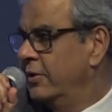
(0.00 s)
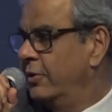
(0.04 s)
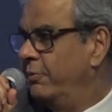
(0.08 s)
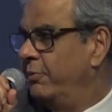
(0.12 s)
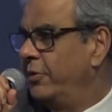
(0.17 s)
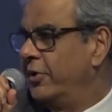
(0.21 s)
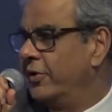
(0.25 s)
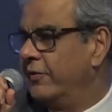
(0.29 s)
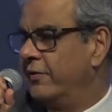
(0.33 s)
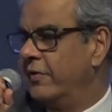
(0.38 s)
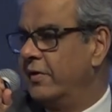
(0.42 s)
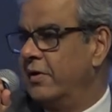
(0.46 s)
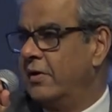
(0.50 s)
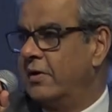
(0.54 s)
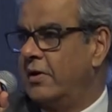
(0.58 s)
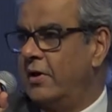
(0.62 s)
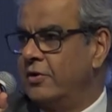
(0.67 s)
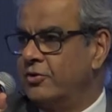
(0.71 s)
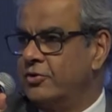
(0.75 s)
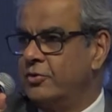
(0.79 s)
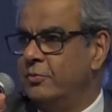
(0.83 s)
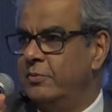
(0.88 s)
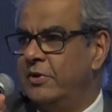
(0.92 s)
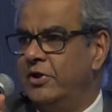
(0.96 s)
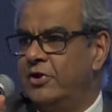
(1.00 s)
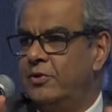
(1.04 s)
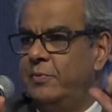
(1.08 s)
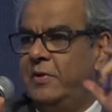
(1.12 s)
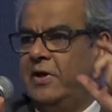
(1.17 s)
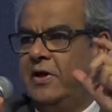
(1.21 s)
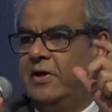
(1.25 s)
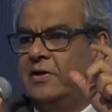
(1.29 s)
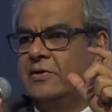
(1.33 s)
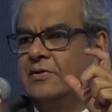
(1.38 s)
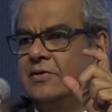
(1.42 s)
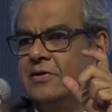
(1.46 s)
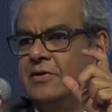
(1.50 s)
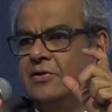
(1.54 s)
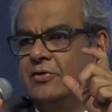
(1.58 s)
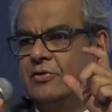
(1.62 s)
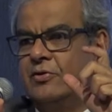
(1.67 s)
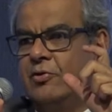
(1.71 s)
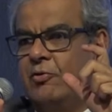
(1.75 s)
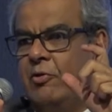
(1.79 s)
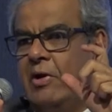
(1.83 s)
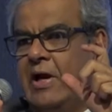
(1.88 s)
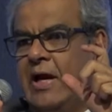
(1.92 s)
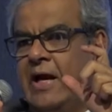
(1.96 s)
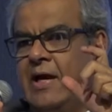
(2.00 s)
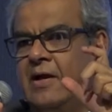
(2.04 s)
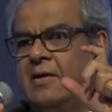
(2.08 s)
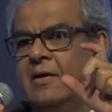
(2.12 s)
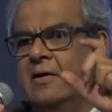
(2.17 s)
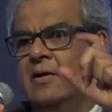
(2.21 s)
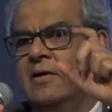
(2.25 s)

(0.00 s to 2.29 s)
Because if the customer experience is great,